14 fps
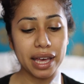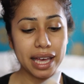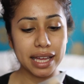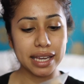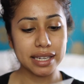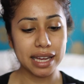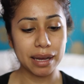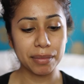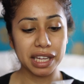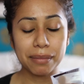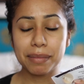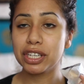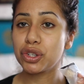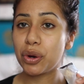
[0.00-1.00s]
and I'm
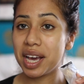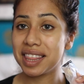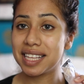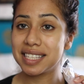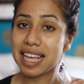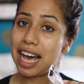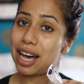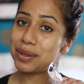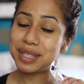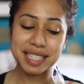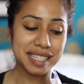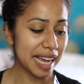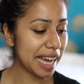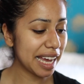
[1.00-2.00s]
going to be trying this out
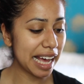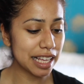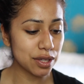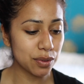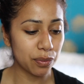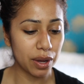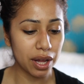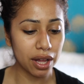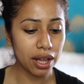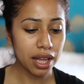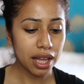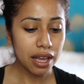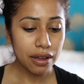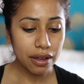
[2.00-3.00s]
today as well.
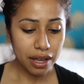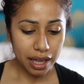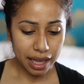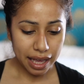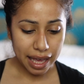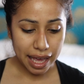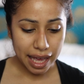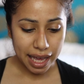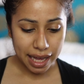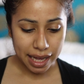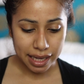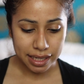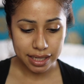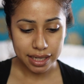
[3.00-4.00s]

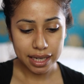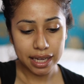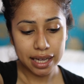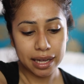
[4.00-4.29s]
And